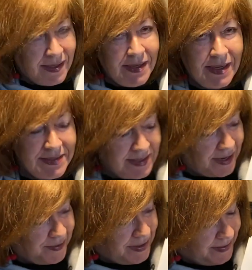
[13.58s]
Here's
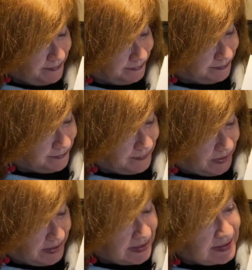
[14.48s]
Harry
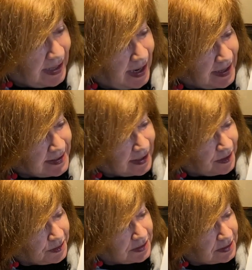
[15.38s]
with his hand
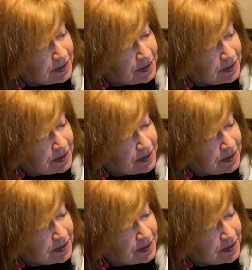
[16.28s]
out,